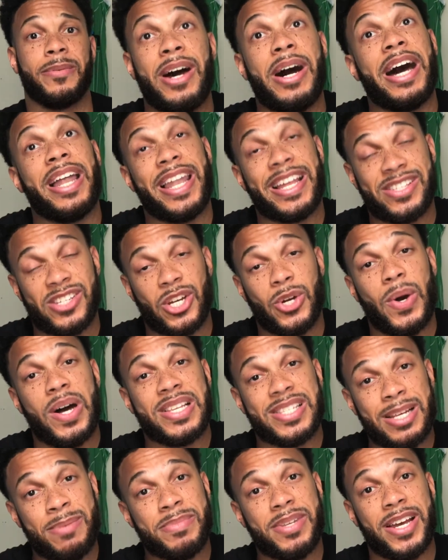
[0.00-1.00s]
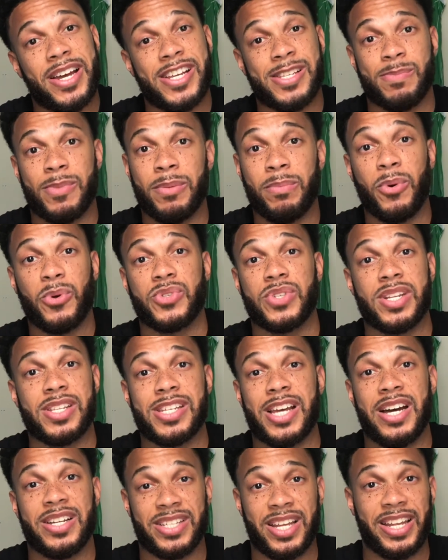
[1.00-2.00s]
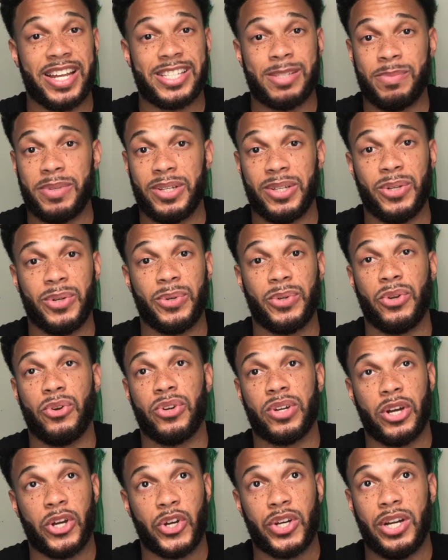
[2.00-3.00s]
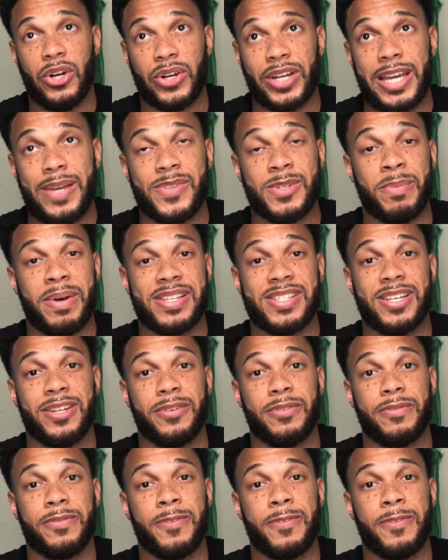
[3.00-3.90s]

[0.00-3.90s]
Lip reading: I like to go out sometimes, but most of the times I like to be alone or keep to myself.